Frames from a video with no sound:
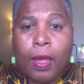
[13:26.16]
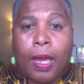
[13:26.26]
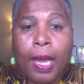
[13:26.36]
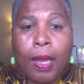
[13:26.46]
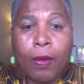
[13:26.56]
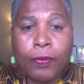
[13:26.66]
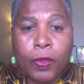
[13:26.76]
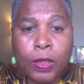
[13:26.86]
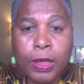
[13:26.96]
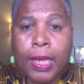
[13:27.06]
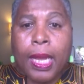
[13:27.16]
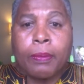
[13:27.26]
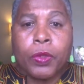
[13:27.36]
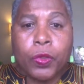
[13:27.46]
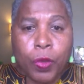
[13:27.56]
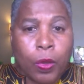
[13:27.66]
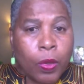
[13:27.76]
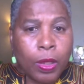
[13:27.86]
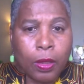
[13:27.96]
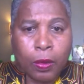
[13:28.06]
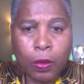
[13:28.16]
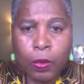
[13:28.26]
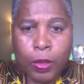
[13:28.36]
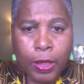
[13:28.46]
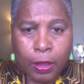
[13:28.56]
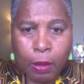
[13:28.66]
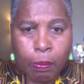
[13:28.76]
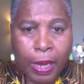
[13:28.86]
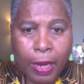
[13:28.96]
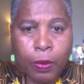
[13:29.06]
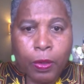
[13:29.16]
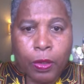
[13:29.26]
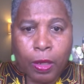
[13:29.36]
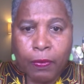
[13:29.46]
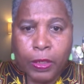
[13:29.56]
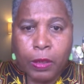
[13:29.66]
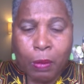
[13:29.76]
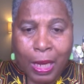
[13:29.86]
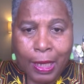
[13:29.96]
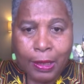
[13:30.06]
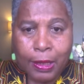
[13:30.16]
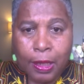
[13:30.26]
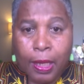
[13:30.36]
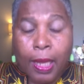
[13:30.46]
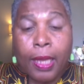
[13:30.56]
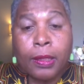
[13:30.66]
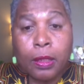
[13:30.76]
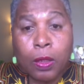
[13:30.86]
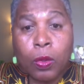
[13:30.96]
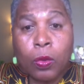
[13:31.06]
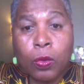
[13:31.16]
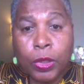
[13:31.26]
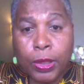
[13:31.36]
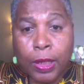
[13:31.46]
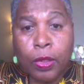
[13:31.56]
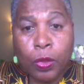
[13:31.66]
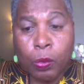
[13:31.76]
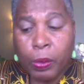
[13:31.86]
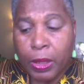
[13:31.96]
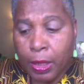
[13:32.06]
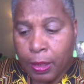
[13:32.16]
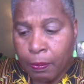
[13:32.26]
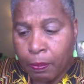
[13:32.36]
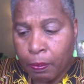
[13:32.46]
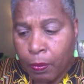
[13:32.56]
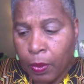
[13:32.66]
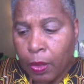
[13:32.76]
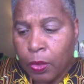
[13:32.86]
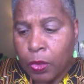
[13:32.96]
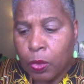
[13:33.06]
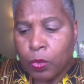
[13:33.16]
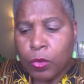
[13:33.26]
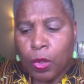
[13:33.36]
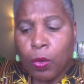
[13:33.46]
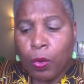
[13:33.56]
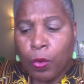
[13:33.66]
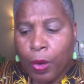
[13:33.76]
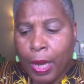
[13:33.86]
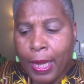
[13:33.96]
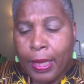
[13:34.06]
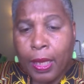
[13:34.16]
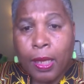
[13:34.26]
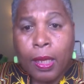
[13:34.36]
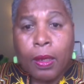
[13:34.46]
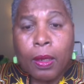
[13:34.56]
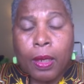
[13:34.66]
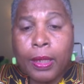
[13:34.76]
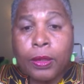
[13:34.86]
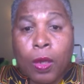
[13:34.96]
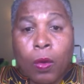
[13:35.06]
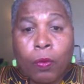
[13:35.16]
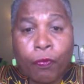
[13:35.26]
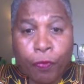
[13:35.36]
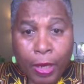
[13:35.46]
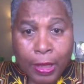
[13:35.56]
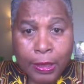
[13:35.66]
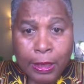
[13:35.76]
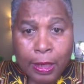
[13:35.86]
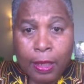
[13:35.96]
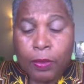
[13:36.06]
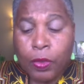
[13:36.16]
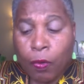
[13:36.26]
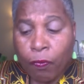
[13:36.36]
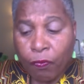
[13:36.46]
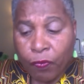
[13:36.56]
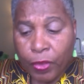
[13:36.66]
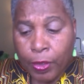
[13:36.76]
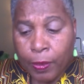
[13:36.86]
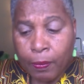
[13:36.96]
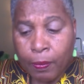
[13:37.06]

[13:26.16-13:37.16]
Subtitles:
I often say, I'm strong in the Lord and the power of his might, and so shall you become. So don't cry and don't fret and don't fear,